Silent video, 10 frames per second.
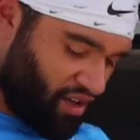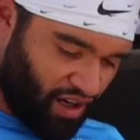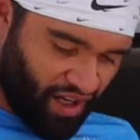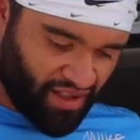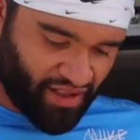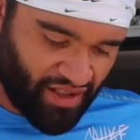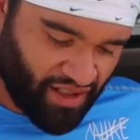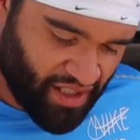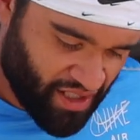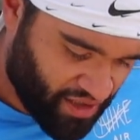All right.
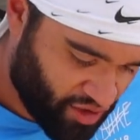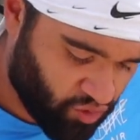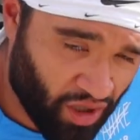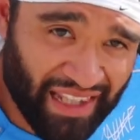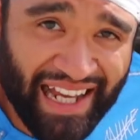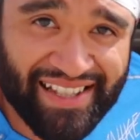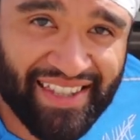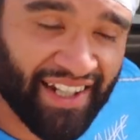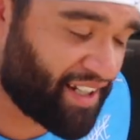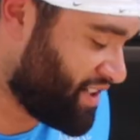There's one
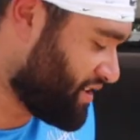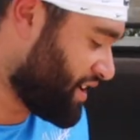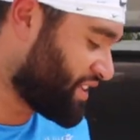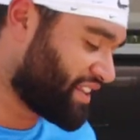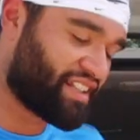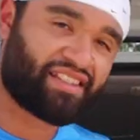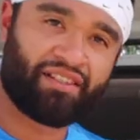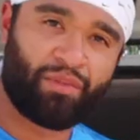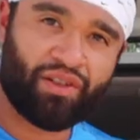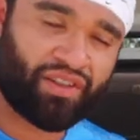last thing in here. I think this is
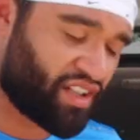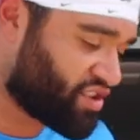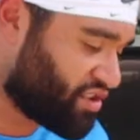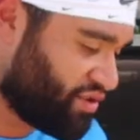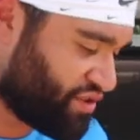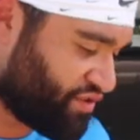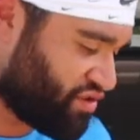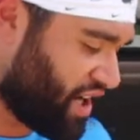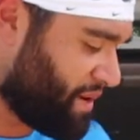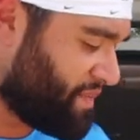the, the exclusive
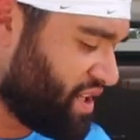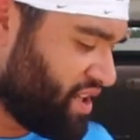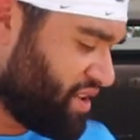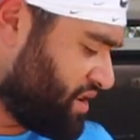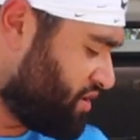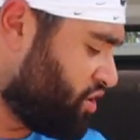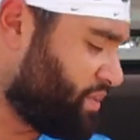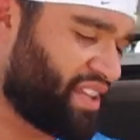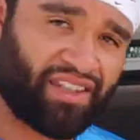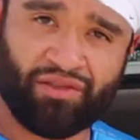drop. They told
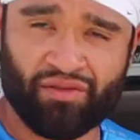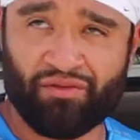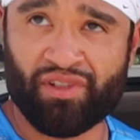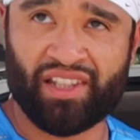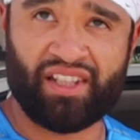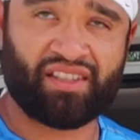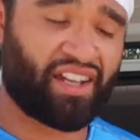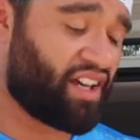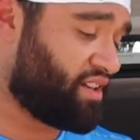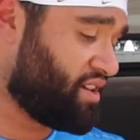me that this wasn't released
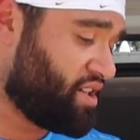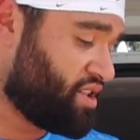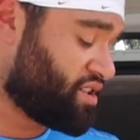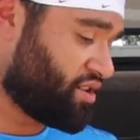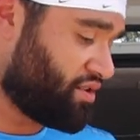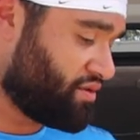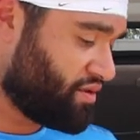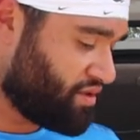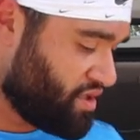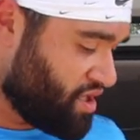yet. So
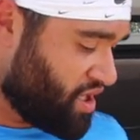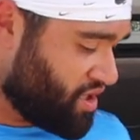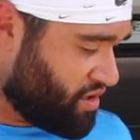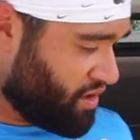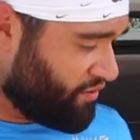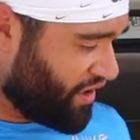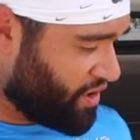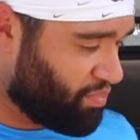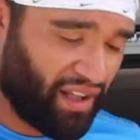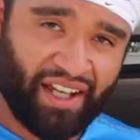I'm
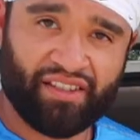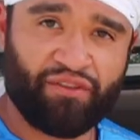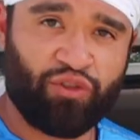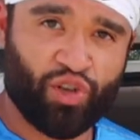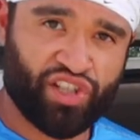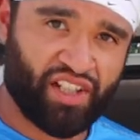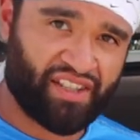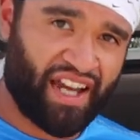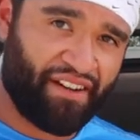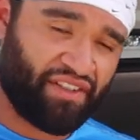very blessed and fortunate
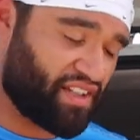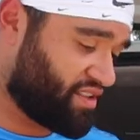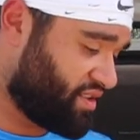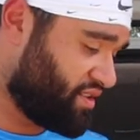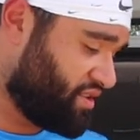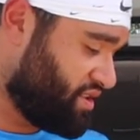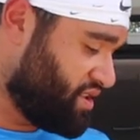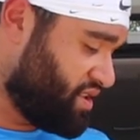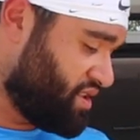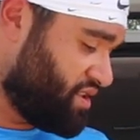to have this,
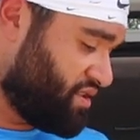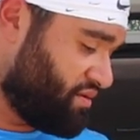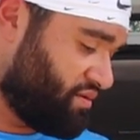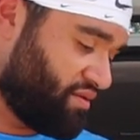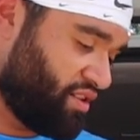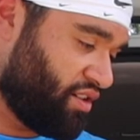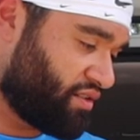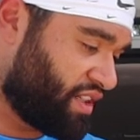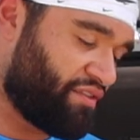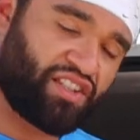you know,
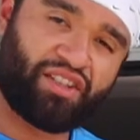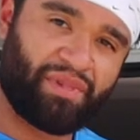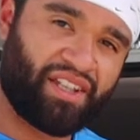given to